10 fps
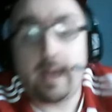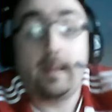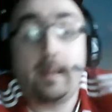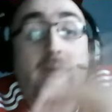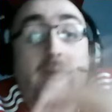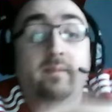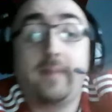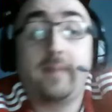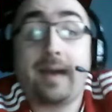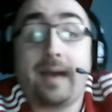And then
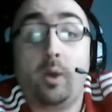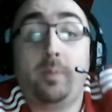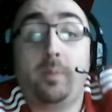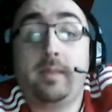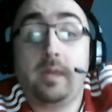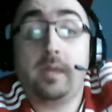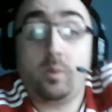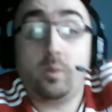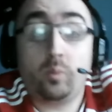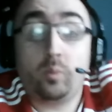after that, it will be
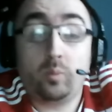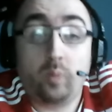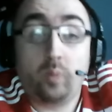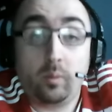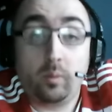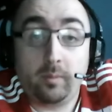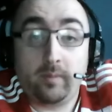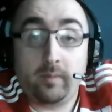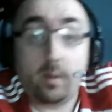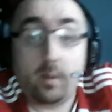the Royal Rumble
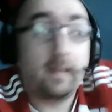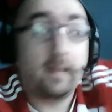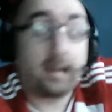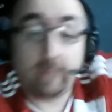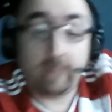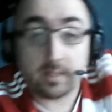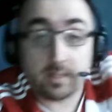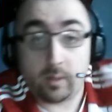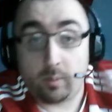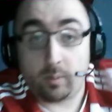review. And then next
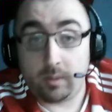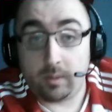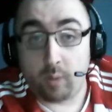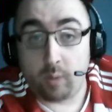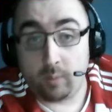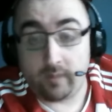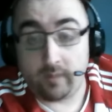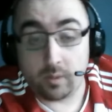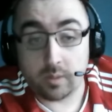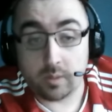week will be the Raw
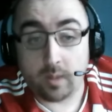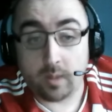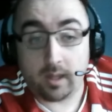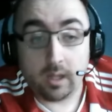review as well.